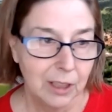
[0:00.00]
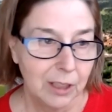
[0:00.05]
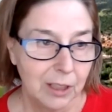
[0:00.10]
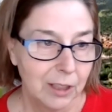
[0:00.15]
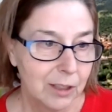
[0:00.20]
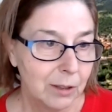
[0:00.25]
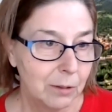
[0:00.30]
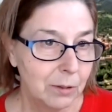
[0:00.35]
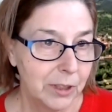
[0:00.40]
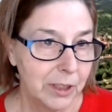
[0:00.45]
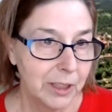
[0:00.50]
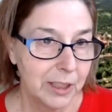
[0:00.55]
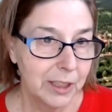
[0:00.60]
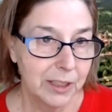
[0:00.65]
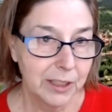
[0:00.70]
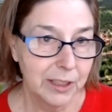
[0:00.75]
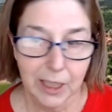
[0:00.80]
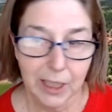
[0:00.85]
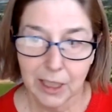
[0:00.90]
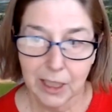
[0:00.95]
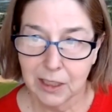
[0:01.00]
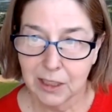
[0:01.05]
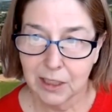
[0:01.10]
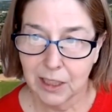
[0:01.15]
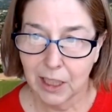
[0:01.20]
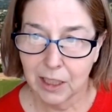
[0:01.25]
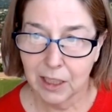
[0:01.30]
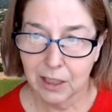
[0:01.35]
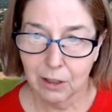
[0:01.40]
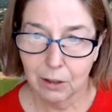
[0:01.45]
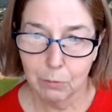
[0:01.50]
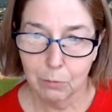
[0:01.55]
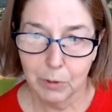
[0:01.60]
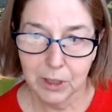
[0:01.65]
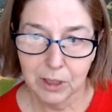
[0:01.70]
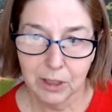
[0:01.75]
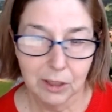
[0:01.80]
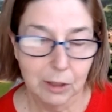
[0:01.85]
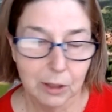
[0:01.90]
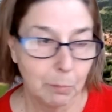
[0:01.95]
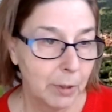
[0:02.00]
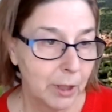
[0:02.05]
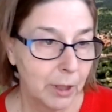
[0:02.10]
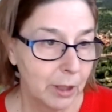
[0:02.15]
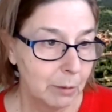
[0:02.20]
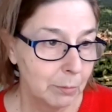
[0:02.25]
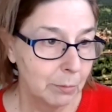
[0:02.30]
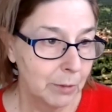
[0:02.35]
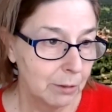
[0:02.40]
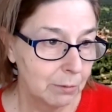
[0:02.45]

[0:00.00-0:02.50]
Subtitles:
UC San Diego went the department